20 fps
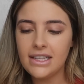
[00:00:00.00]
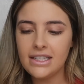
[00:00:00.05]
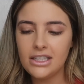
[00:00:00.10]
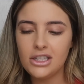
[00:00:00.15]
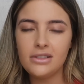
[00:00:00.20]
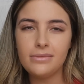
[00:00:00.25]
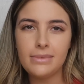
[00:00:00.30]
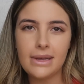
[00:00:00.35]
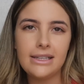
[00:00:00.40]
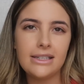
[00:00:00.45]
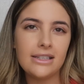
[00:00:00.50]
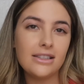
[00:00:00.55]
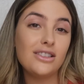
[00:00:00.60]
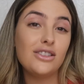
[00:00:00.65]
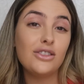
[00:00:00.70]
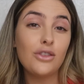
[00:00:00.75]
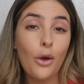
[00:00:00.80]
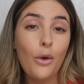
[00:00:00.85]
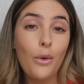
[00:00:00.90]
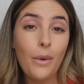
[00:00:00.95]
This just makes it
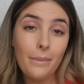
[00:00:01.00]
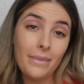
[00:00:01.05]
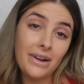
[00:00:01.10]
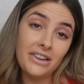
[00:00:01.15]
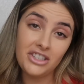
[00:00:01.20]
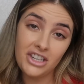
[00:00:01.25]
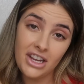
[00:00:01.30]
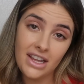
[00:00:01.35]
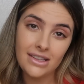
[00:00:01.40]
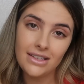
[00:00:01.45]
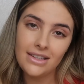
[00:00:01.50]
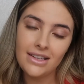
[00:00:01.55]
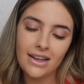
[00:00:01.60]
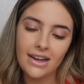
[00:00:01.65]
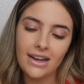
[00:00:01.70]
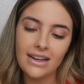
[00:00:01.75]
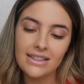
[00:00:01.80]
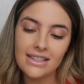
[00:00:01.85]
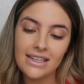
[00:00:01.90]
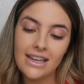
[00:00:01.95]
so much
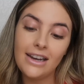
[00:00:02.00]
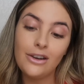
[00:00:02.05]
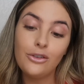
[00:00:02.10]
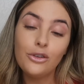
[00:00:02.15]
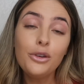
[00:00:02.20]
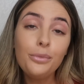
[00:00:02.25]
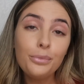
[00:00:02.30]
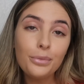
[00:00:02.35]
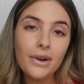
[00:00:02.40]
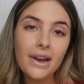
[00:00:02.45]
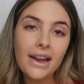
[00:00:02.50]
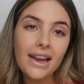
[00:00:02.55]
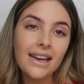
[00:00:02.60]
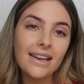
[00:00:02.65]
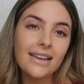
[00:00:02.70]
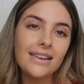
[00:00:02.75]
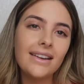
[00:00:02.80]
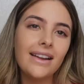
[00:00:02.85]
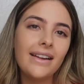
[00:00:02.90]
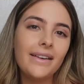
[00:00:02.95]
easier to get a good
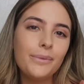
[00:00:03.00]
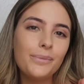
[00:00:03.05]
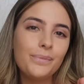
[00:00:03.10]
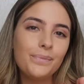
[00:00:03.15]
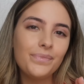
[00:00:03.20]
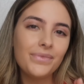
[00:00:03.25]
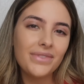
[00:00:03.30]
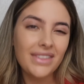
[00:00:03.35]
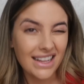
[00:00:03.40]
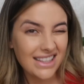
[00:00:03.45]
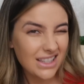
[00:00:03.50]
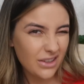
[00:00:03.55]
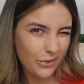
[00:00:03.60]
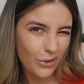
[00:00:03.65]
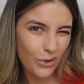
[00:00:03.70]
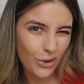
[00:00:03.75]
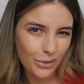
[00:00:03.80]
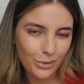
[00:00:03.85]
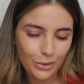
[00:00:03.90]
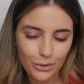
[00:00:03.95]
brand that's
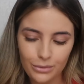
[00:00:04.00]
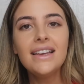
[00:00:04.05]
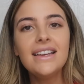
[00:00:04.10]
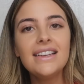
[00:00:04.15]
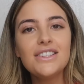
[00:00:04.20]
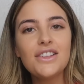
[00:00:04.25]
affordable.